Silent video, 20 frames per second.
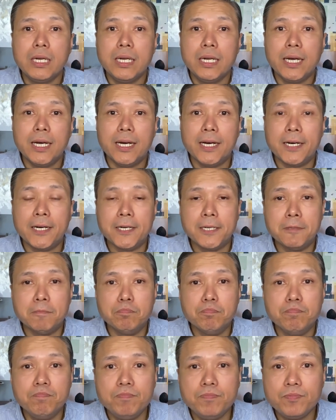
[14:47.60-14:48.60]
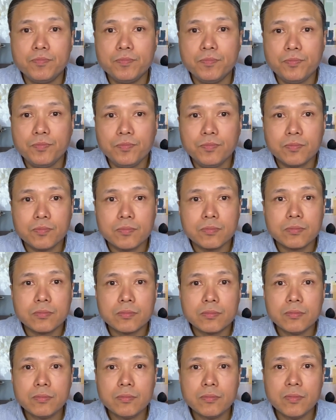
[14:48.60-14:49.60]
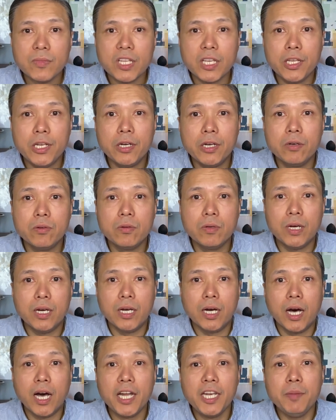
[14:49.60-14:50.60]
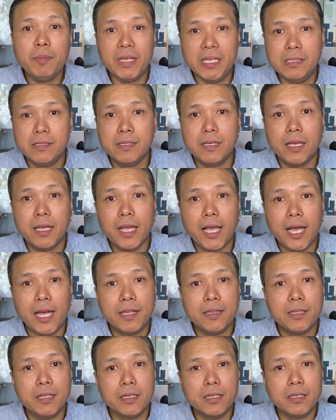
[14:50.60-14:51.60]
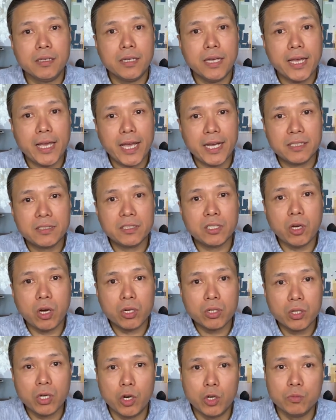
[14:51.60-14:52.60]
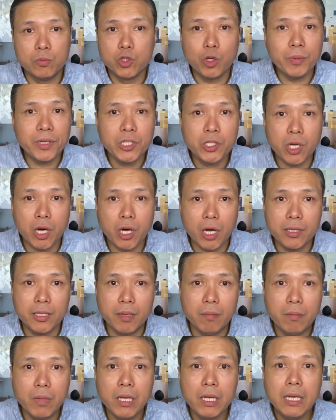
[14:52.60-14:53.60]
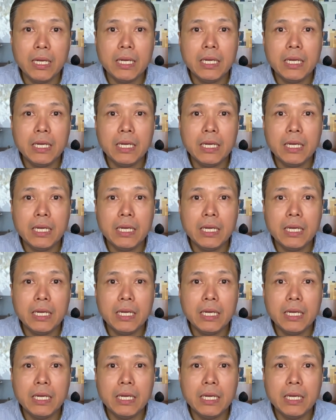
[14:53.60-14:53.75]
honeybees and the hexagon combs. Nobody taught them.